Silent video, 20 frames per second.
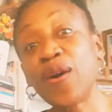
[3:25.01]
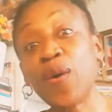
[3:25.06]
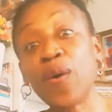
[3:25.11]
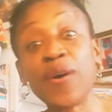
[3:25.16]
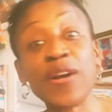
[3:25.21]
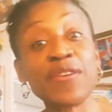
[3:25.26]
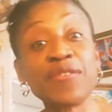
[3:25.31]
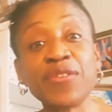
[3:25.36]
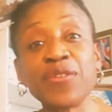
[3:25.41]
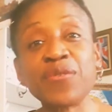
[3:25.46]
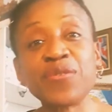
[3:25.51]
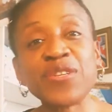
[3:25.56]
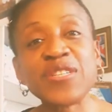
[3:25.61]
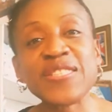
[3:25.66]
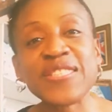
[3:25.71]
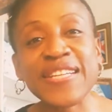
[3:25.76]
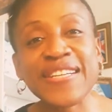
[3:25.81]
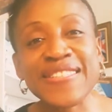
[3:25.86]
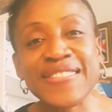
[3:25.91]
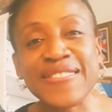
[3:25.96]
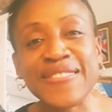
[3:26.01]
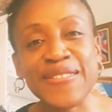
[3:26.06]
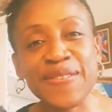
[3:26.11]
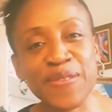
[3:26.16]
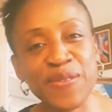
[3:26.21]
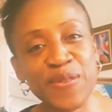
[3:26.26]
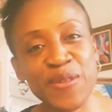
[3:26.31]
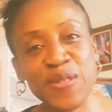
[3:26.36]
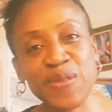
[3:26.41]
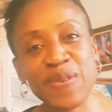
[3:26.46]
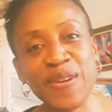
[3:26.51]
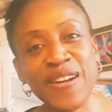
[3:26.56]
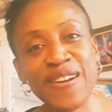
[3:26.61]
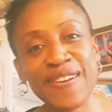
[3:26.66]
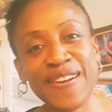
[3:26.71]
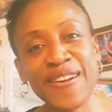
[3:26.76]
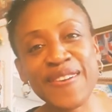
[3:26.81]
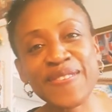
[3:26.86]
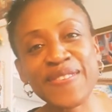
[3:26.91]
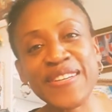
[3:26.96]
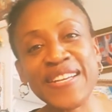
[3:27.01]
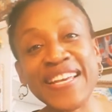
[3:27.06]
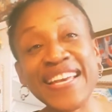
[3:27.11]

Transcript: or even the first sentence of the first paragraph.